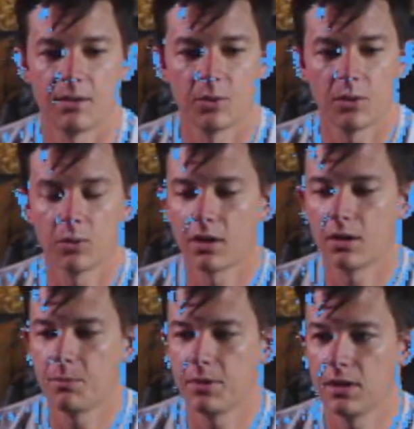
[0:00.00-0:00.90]
Well, we're going
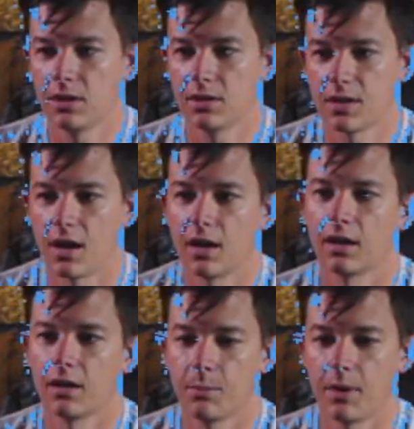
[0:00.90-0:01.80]
to be
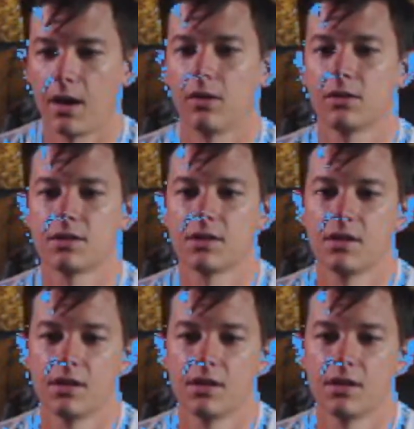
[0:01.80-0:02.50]
talking about